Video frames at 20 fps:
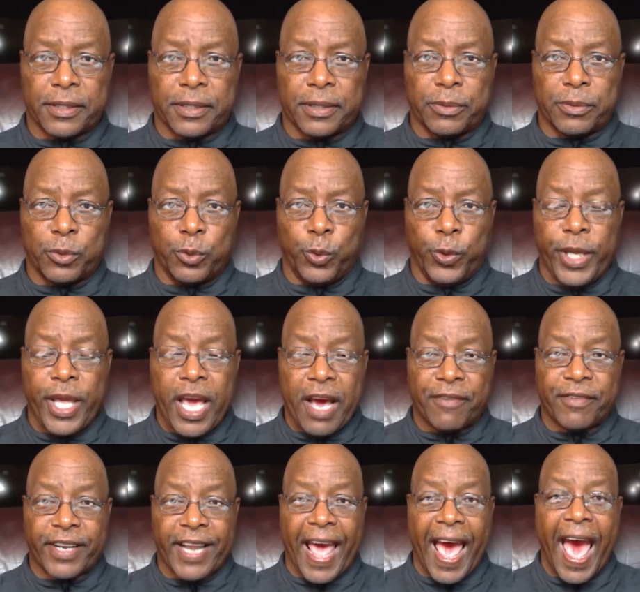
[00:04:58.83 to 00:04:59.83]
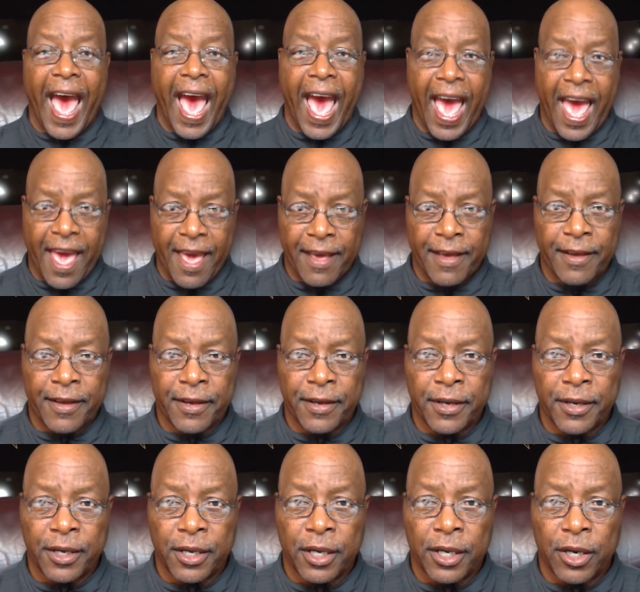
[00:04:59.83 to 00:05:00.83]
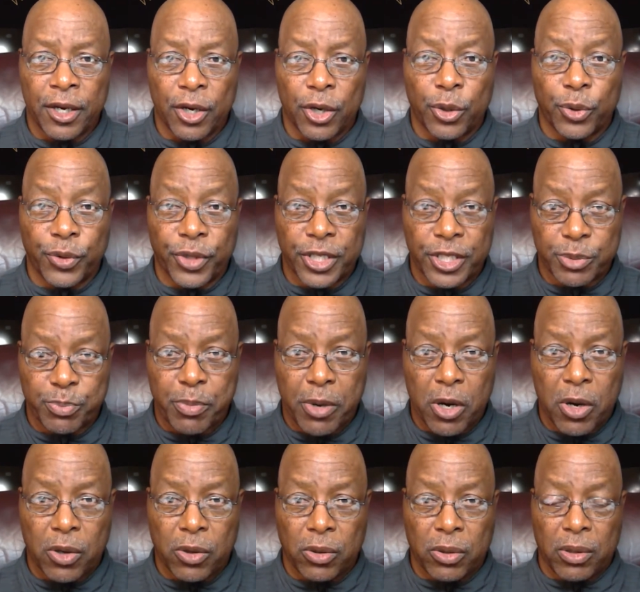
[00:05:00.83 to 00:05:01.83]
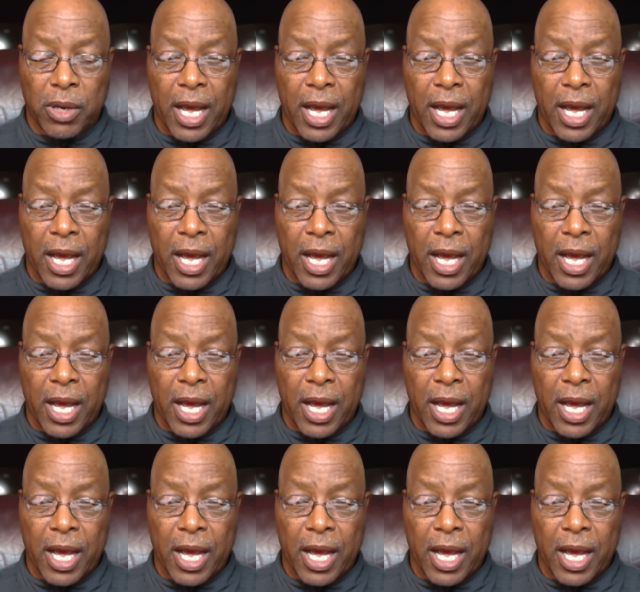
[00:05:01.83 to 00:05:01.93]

we have an eye on this ball